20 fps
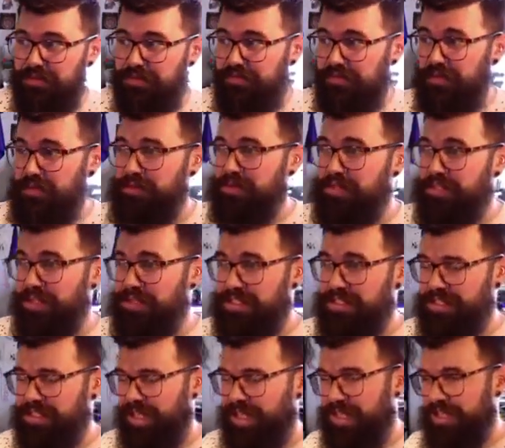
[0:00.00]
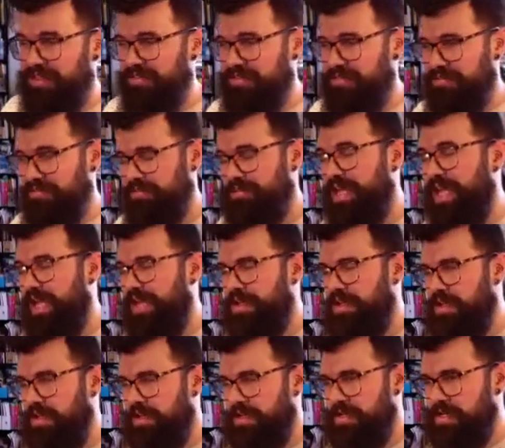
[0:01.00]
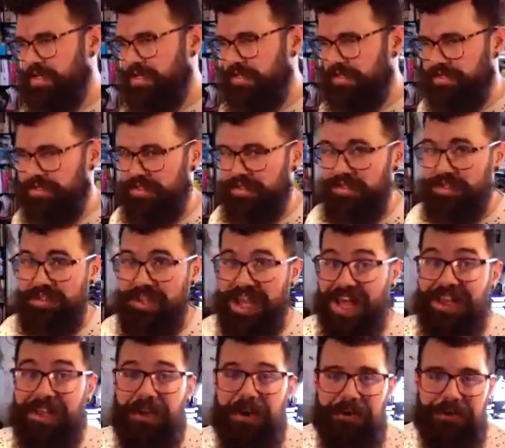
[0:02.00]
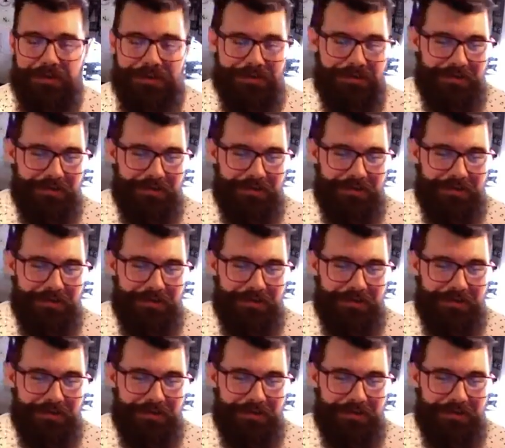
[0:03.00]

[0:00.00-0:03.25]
Maybe you start to say, hey, or hello.